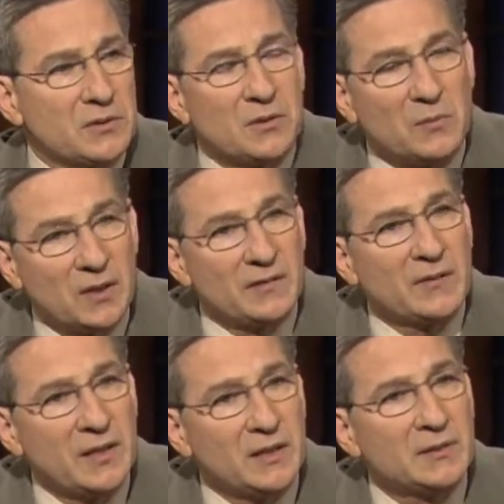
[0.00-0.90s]
So you want to
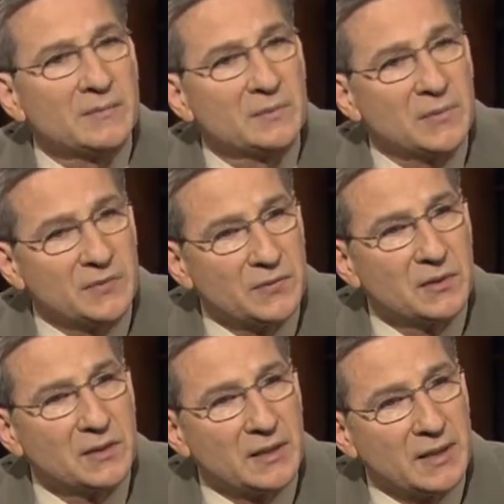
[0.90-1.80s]
find it
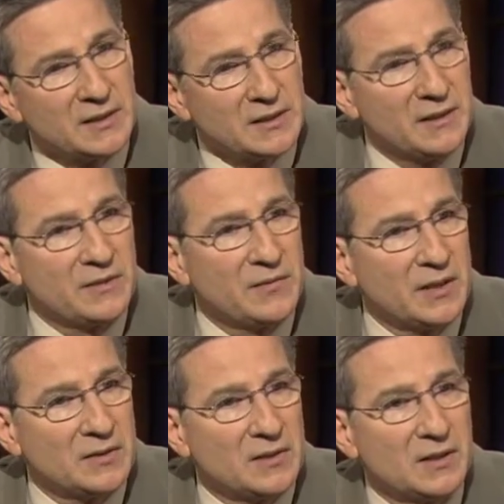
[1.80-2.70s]
before it's gotten to the
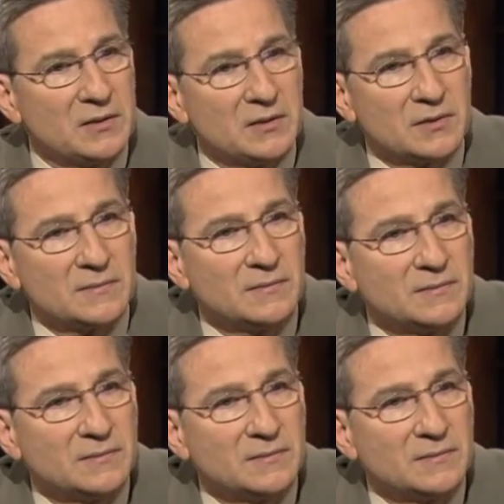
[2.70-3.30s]
advanced stages.